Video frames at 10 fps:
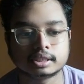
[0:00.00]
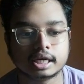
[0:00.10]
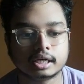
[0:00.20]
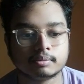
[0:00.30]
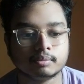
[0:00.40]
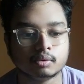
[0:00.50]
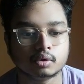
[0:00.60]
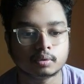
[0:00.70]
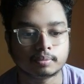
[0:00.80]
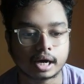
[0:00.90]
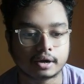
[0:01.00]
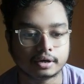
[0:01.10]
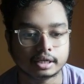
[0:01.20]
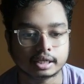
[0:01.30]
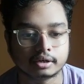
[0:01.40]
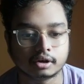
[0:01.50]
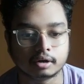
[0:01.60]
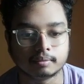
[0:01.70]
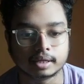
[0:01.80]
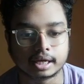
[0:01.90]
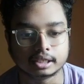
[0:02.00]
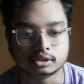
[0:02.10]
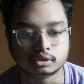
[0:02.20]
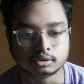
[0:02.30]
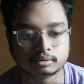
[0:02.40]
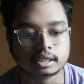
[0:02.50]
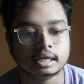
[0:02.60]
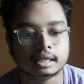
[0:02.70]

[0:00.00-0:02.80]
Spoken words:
get more priority than normal isotopes.